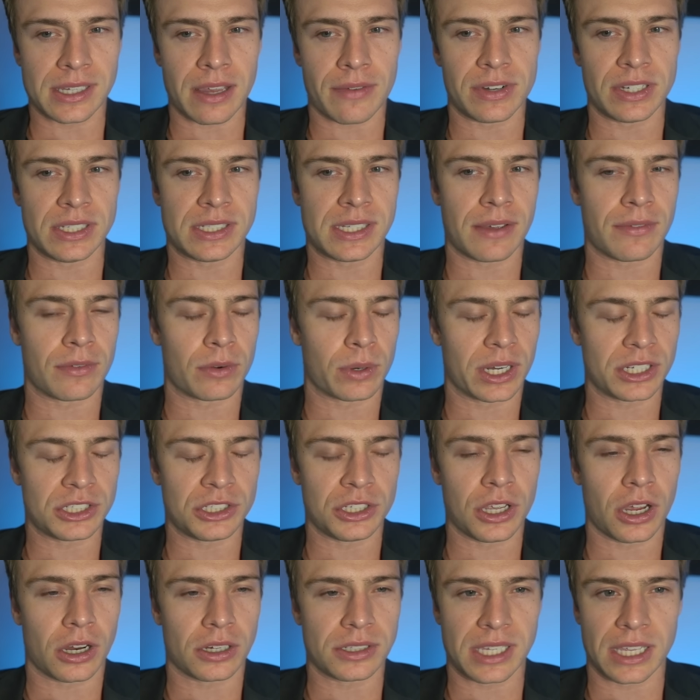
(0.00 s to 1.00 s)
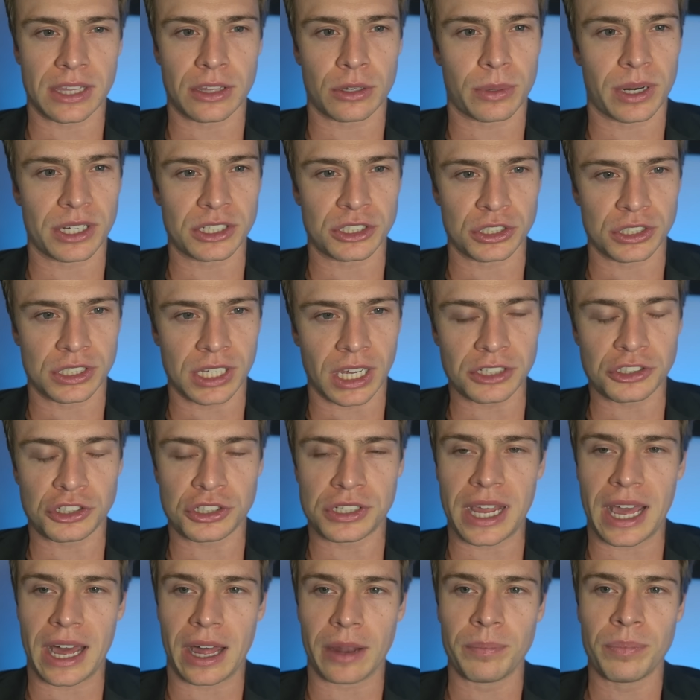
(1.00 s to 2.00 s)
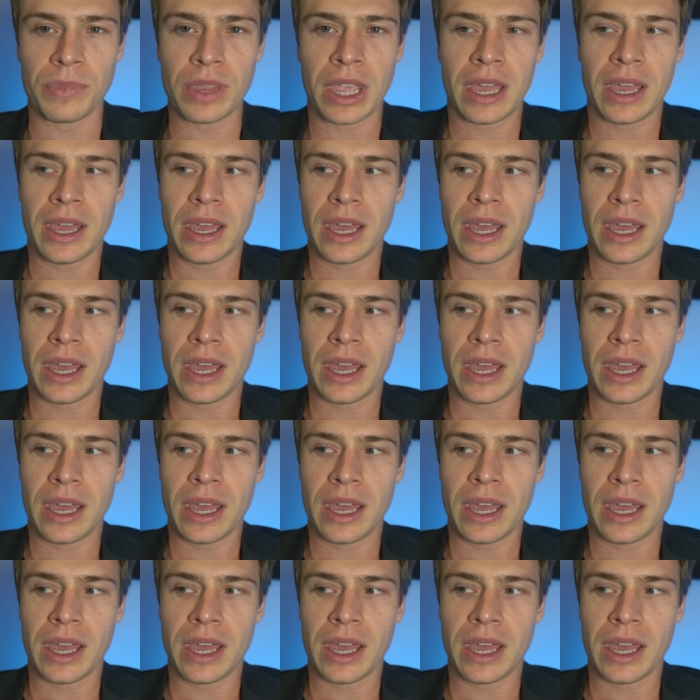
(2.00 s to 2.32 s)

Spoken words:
77 rushing yards, and the rushing touchdown,